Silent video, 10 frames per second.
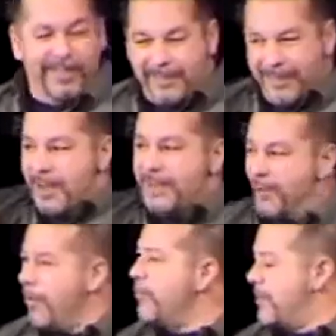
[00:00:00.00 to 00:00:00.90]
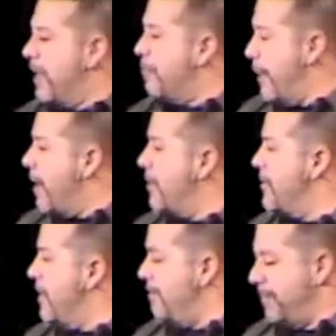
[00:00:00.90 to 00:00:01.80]
well, not their own stuff, but our
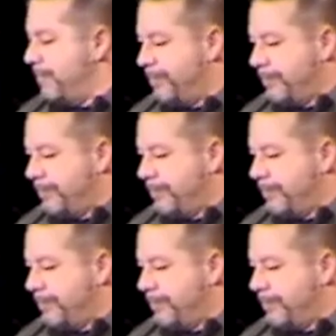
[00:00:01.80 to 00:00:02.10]
stuff.